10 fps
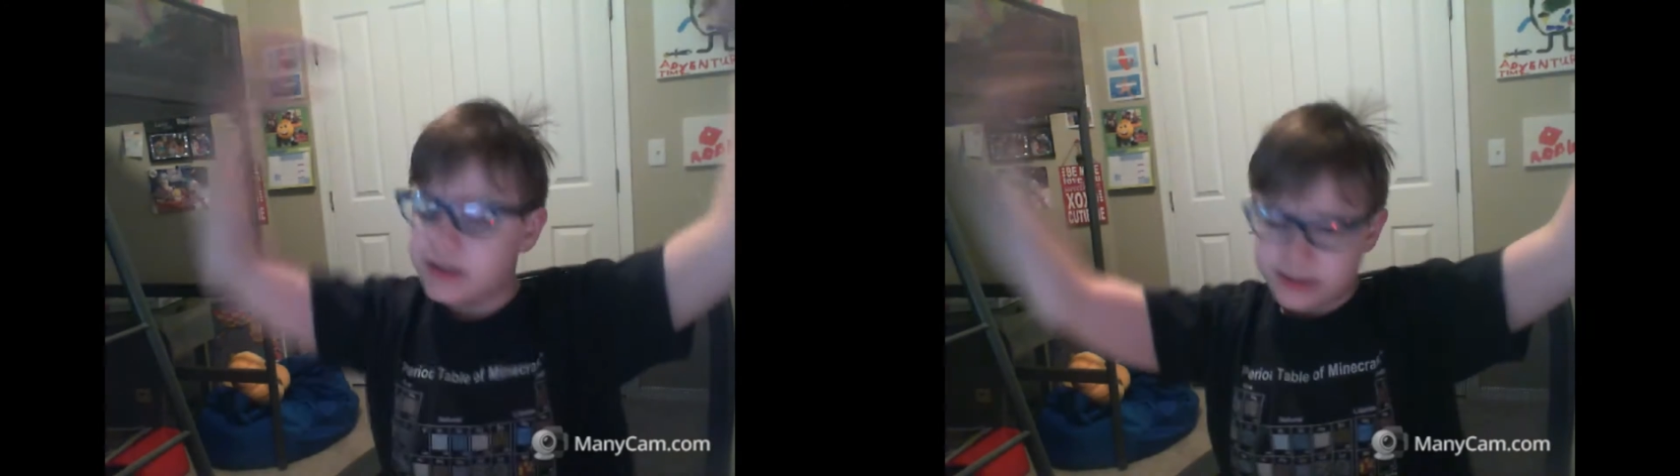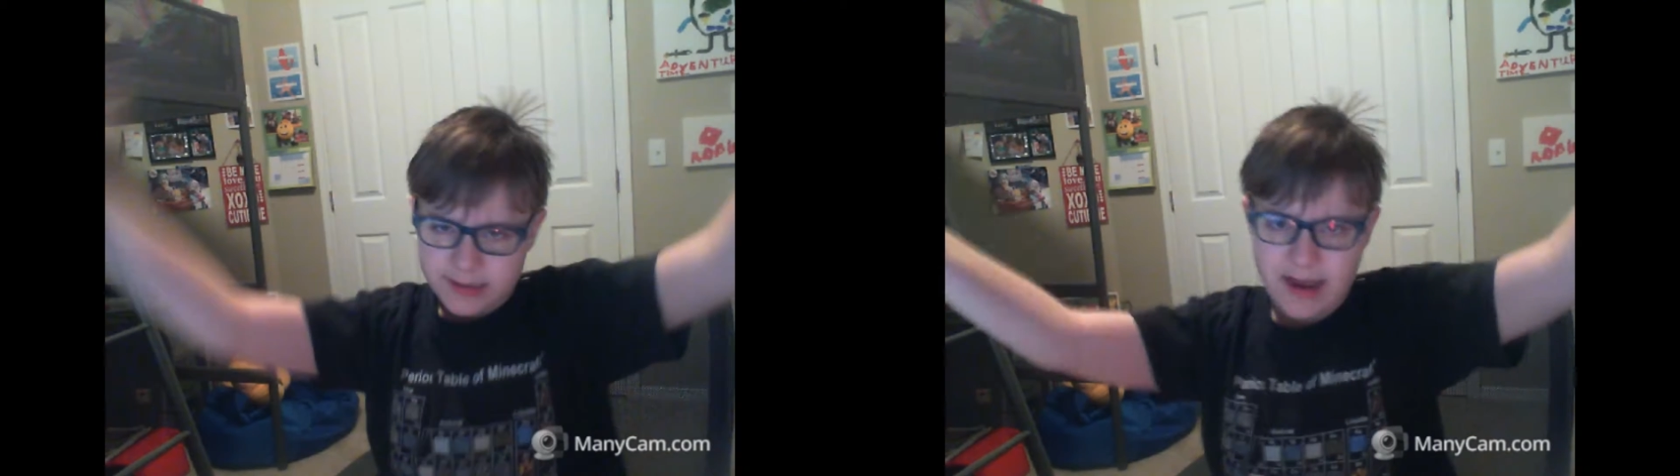
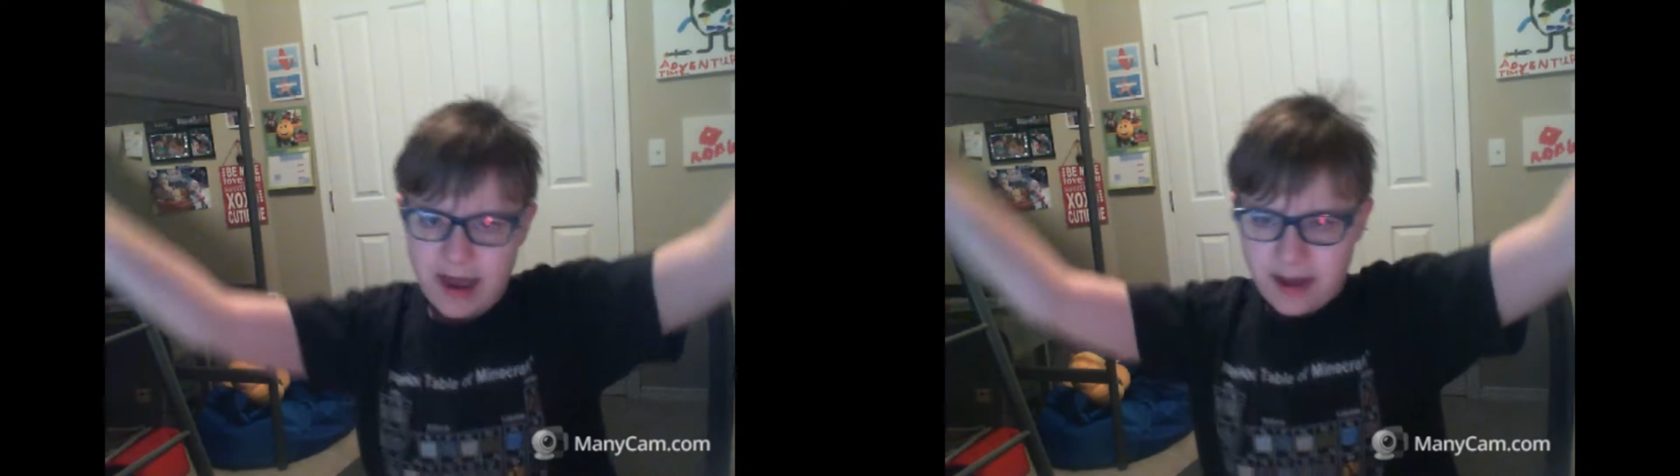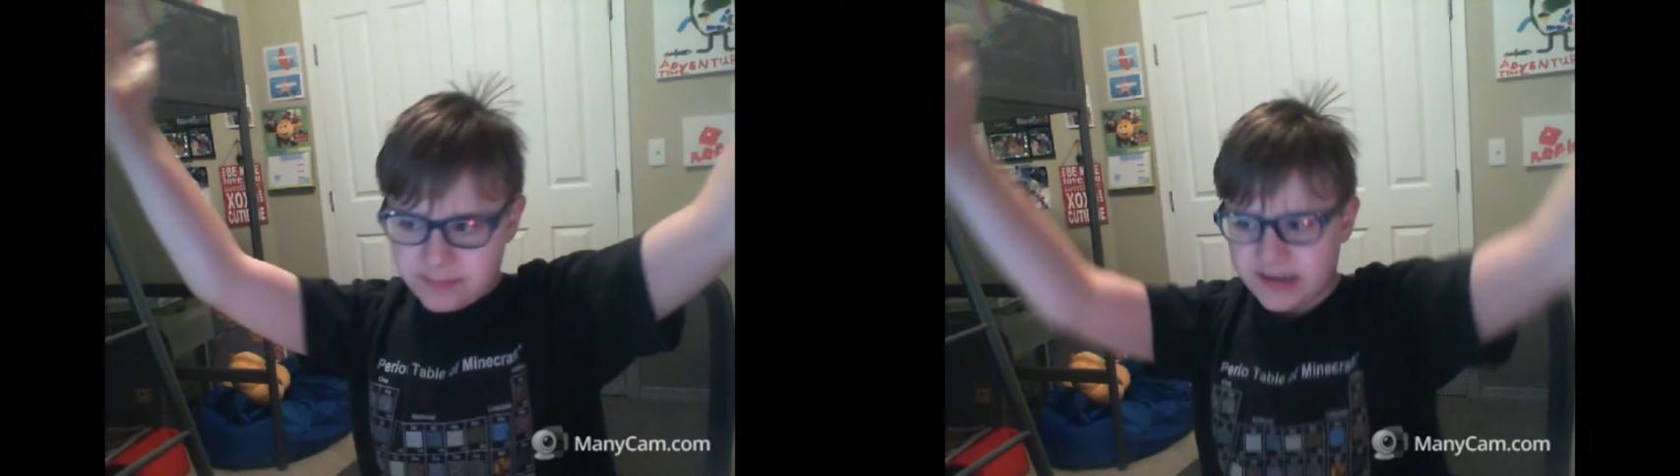
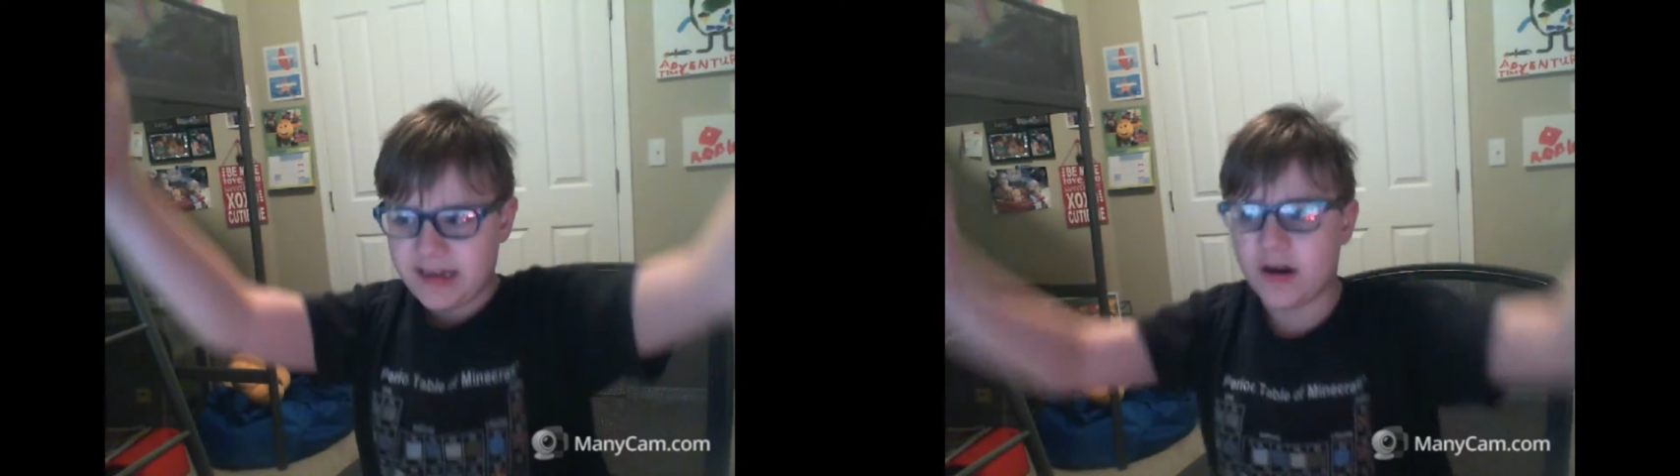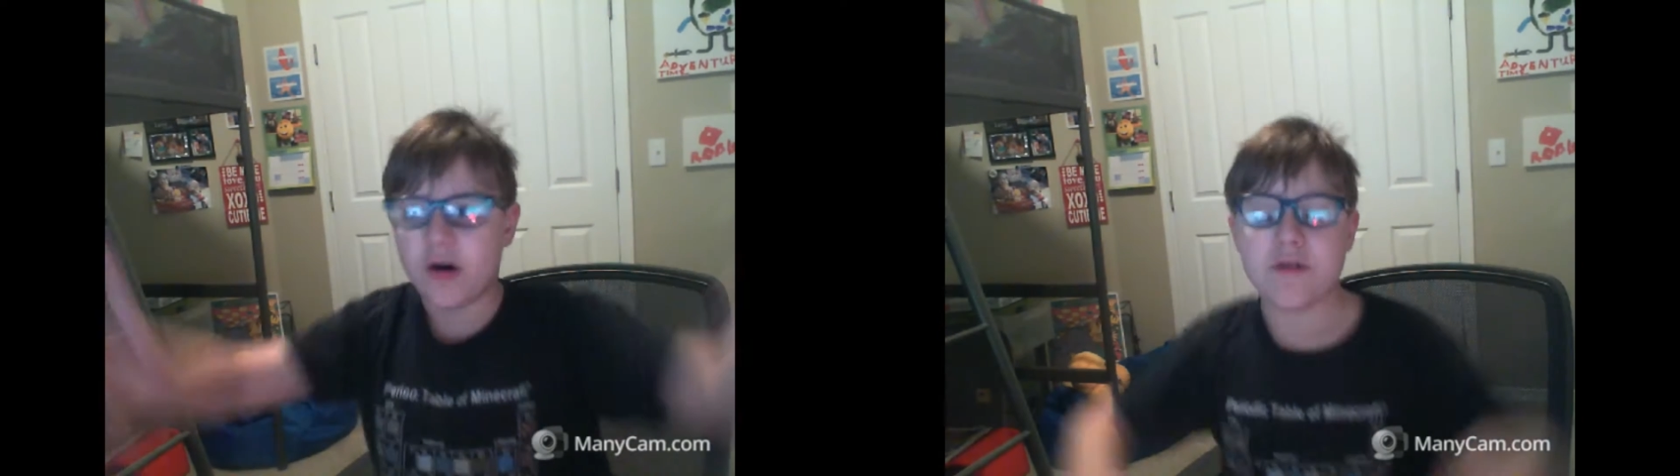Stop the
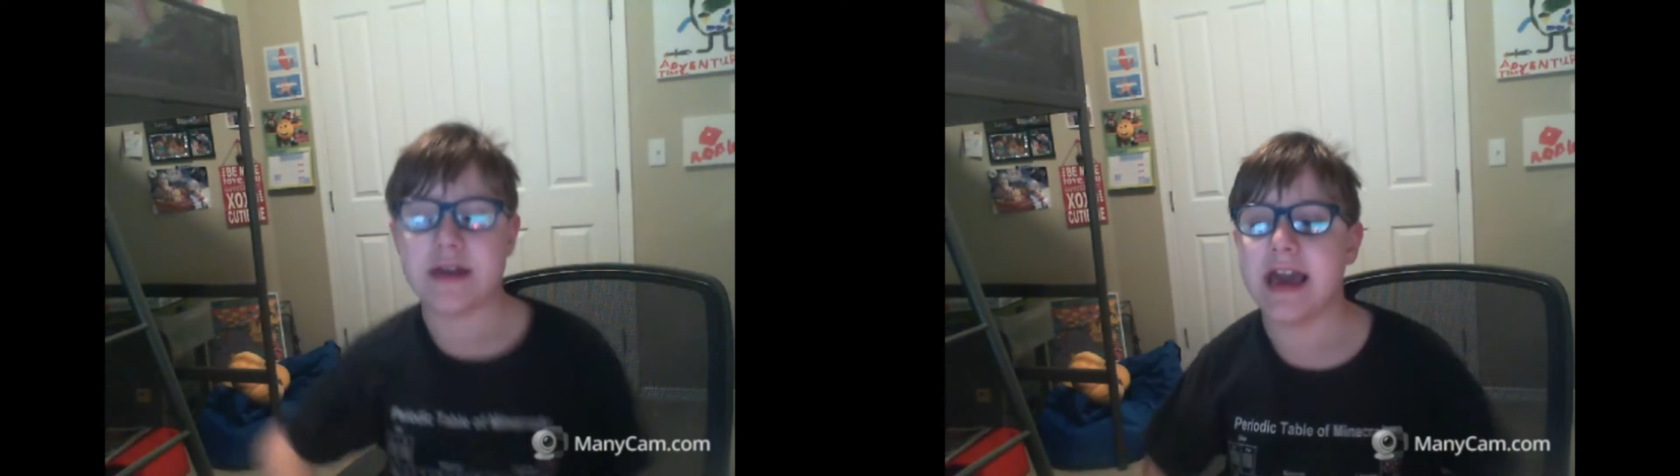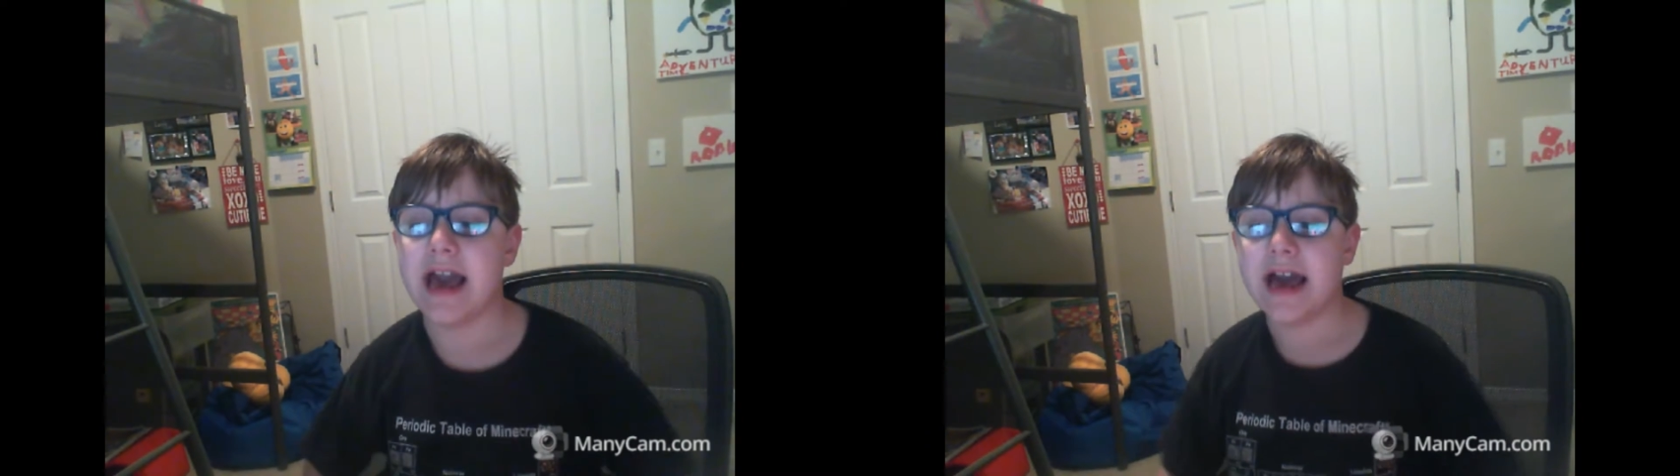oh
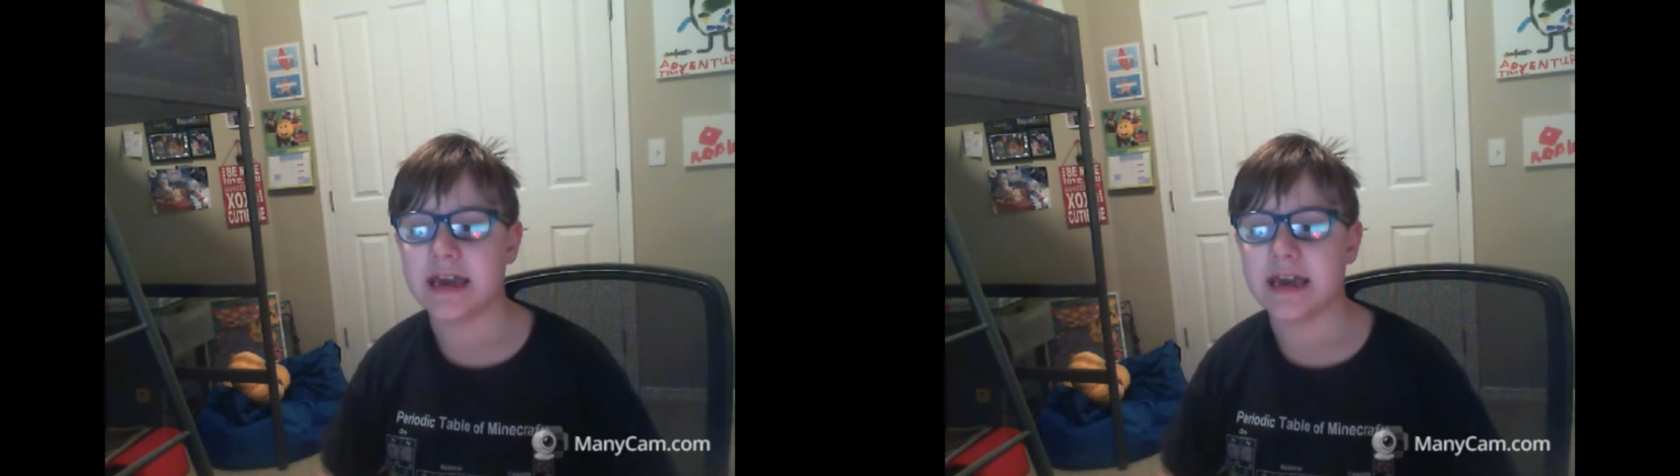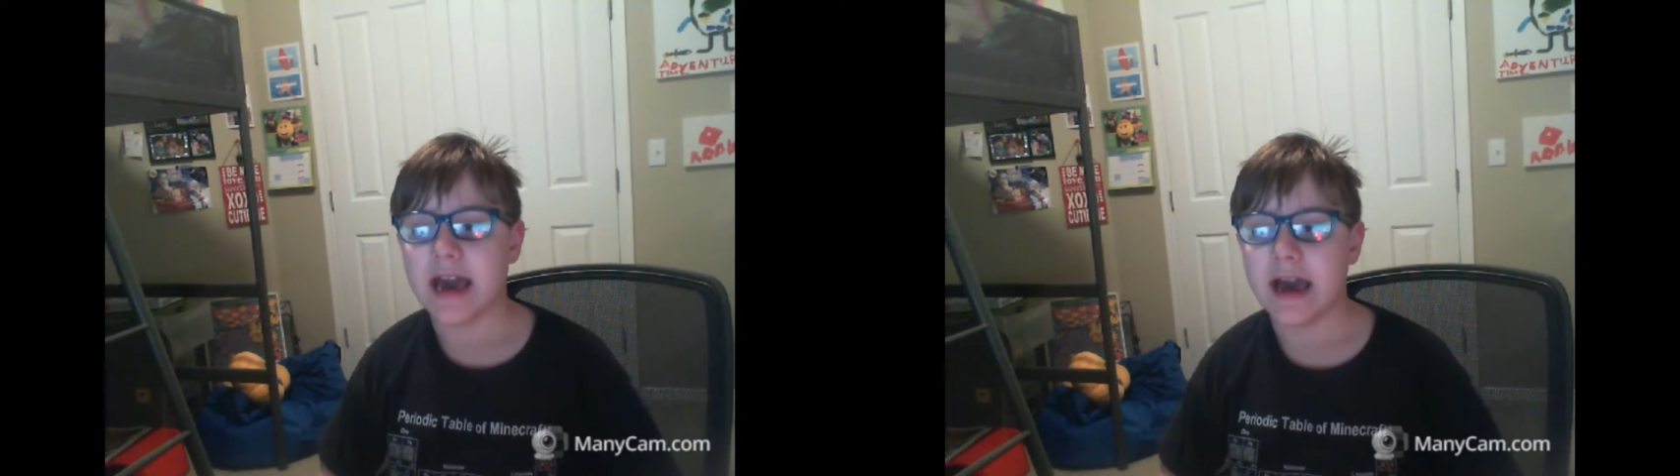yeah
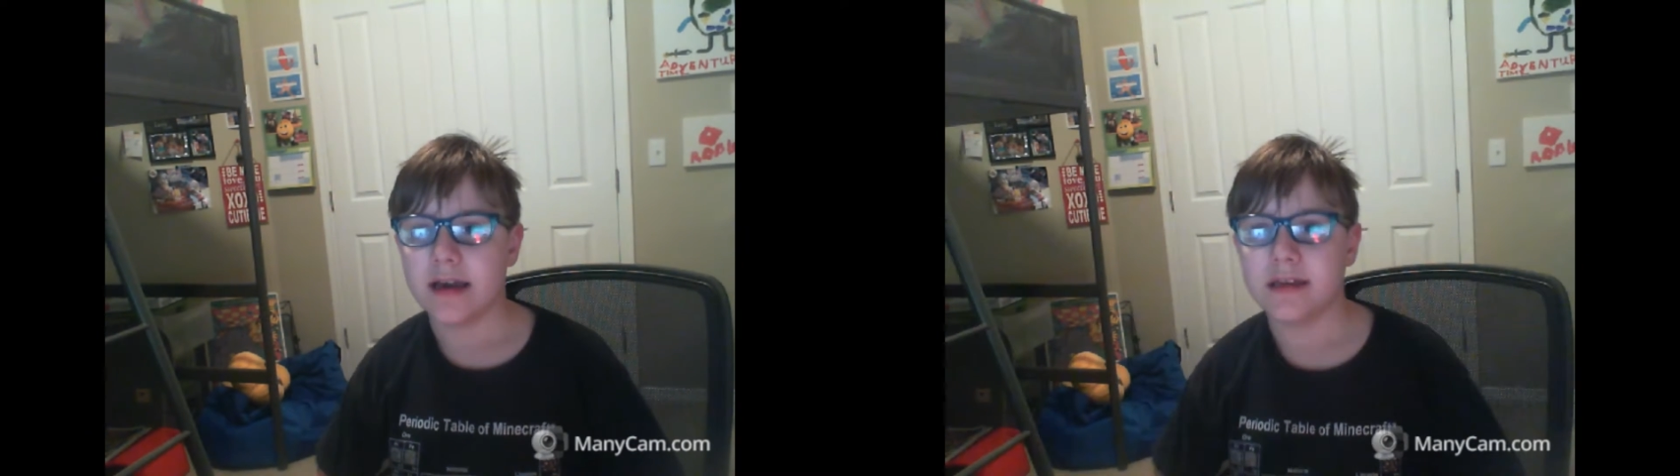yeah.